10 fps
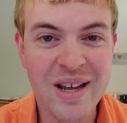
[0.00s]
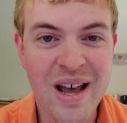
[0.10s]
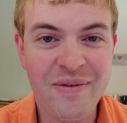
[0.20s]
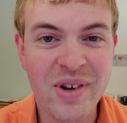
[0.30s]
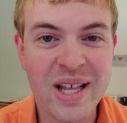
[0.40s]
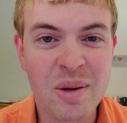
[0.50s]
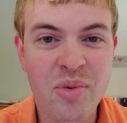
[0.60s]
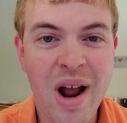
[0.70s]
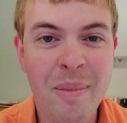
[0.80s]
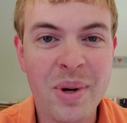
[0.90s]
if you got the
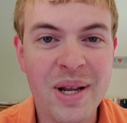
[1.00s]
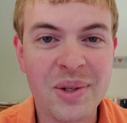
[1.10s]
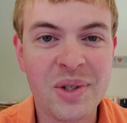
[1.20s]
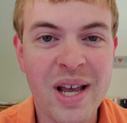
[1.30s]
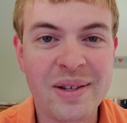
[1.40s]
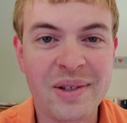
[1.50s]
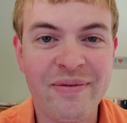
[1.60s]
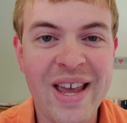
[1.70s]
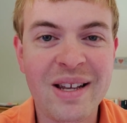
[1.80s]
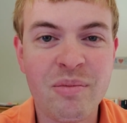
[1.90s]
properties as a
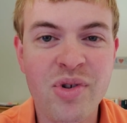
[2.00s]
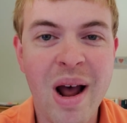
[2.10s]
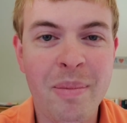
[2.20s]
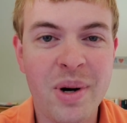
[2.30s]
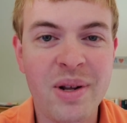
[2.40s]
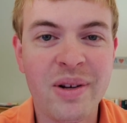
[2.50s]
vacant property,